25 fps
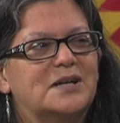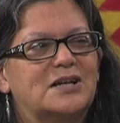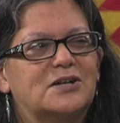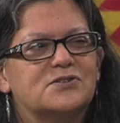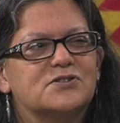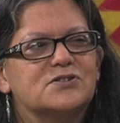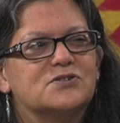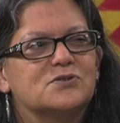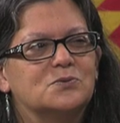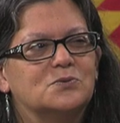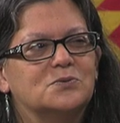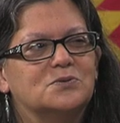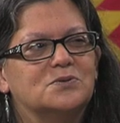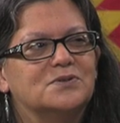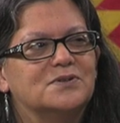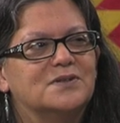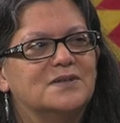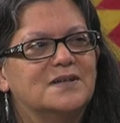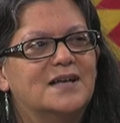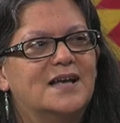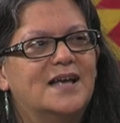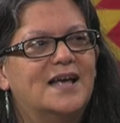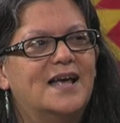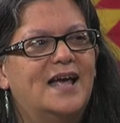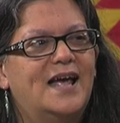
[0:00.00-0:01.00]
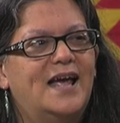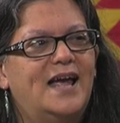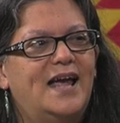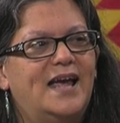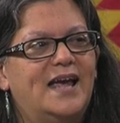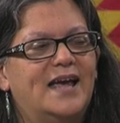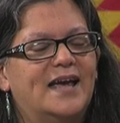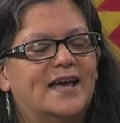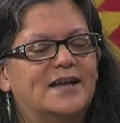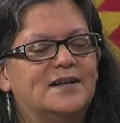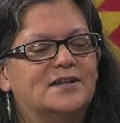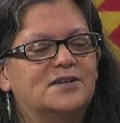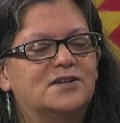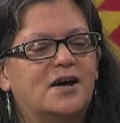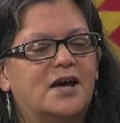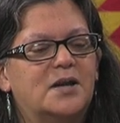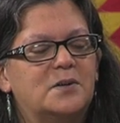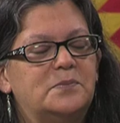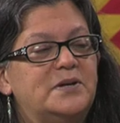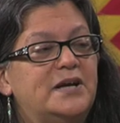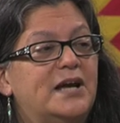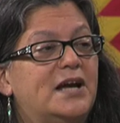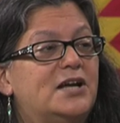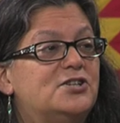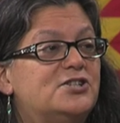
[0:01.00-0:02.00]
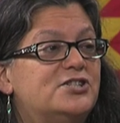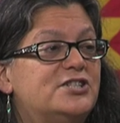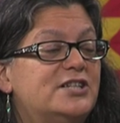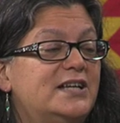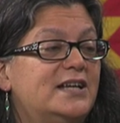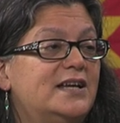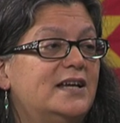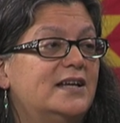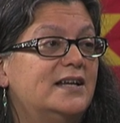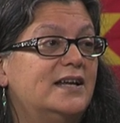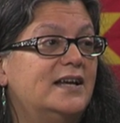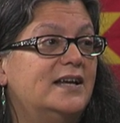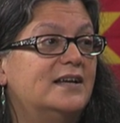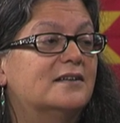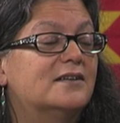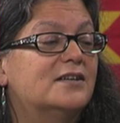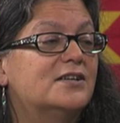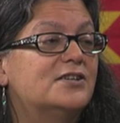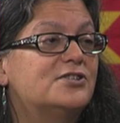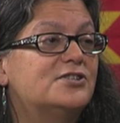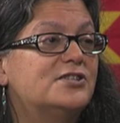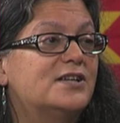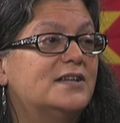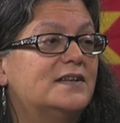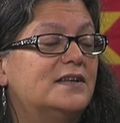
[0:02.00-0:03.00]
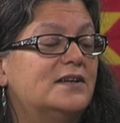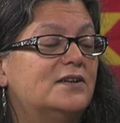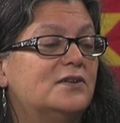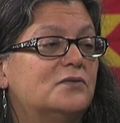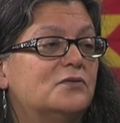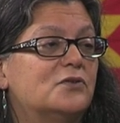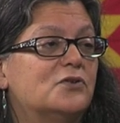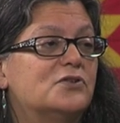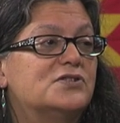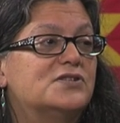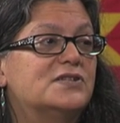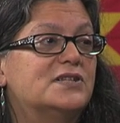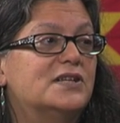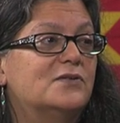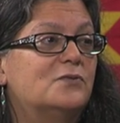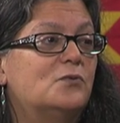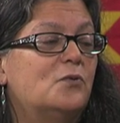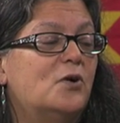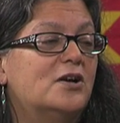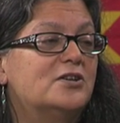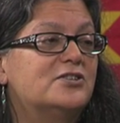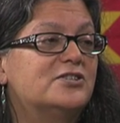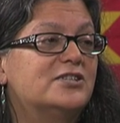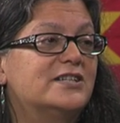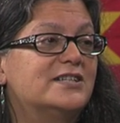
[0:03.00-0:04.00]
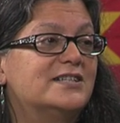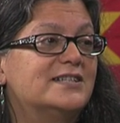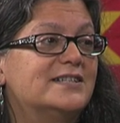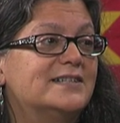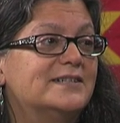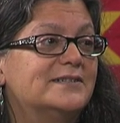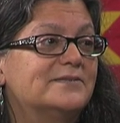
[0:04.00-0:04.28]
middle school and got a PhD in English at the University of Washington.